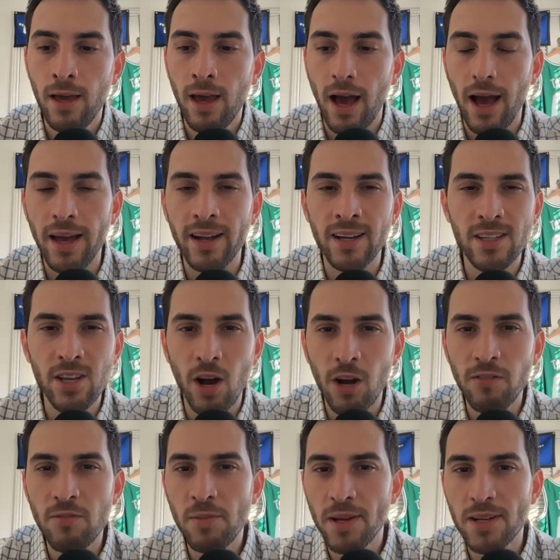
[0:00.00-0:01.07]
And it's hard
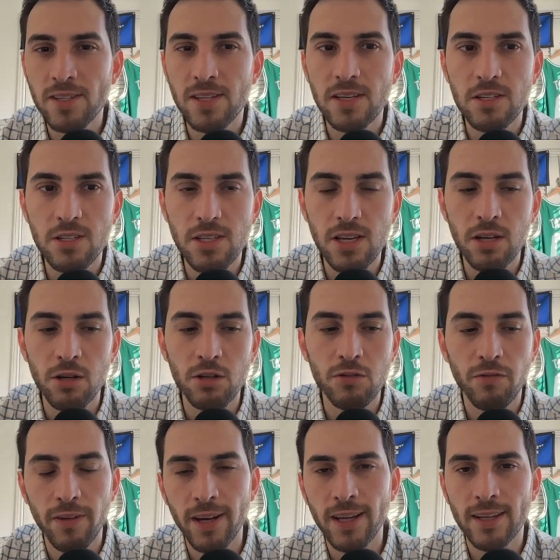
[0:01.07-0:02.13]
for me to see Sears
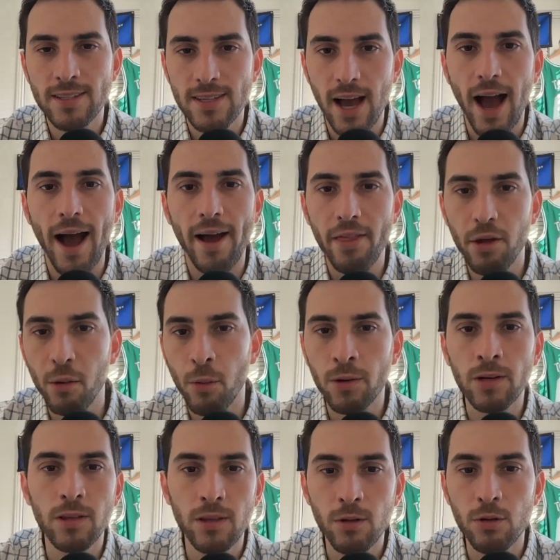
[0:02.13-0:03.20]
fitting into either one
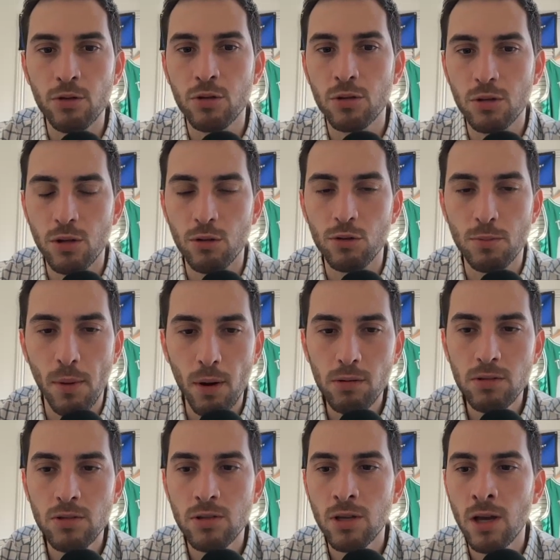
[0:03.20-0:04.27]
of those
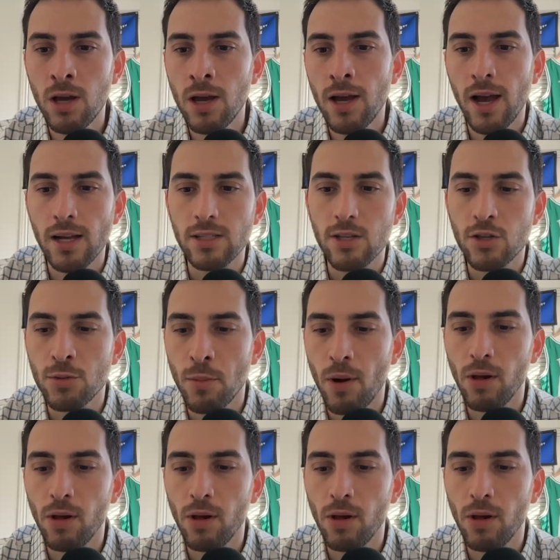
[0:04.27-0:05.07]
boats as a small